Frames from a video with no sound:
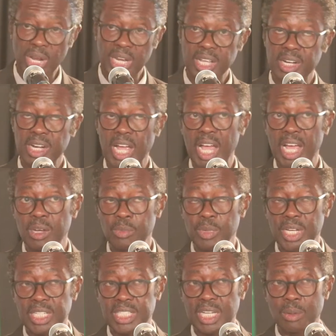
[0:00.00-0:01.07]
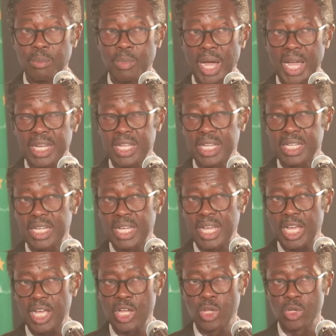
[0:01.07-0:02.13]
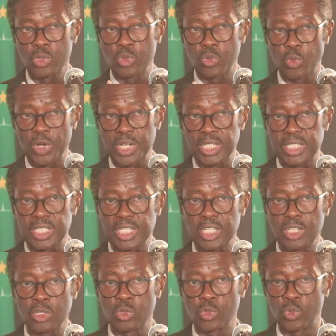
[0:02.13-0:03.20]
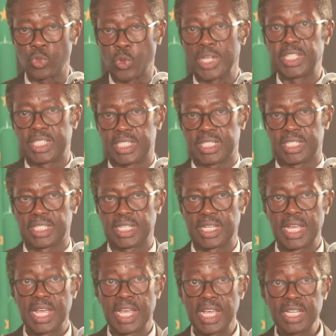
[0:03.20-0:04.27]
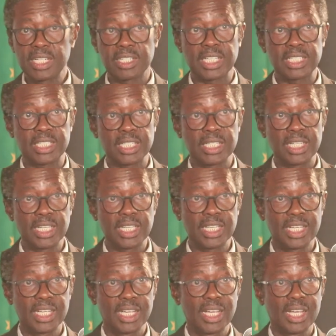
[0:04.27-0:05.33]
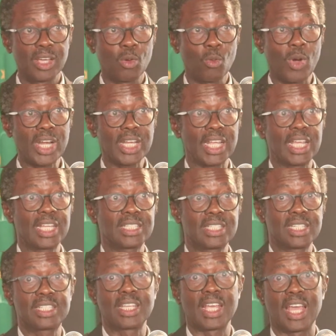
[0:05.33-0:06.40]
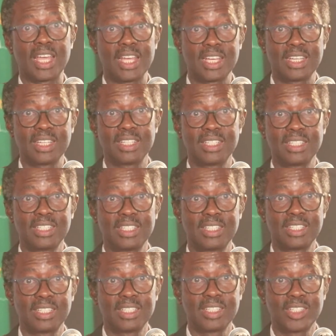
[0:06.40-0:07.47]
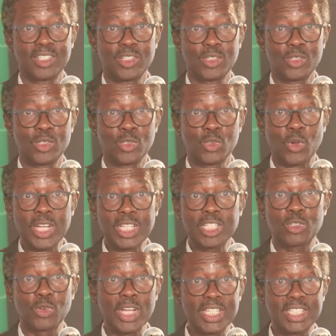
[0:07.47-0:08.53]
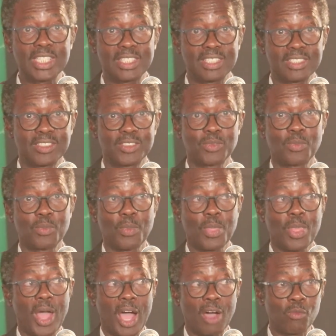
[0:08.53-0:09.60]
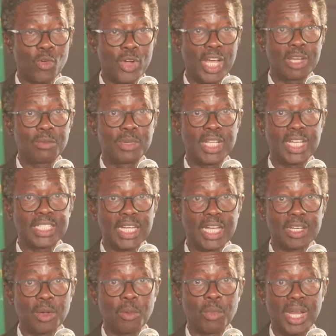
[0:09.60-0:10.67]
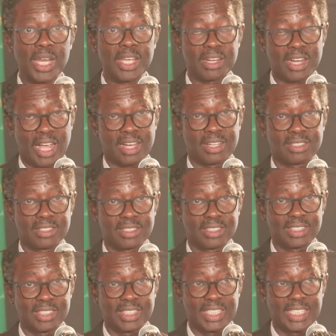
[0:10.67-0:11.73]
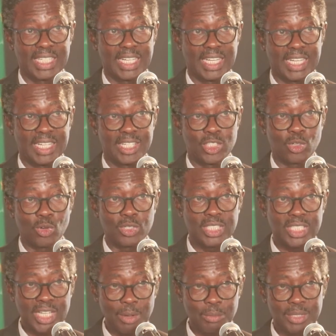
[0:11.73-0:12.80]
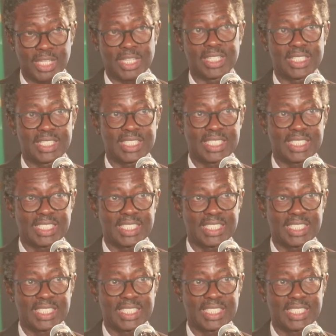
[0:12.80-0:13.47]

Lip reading: malaria elimination by the year 2020. Interestingly, what is this year? 2020. Have we eliminated malaria? So something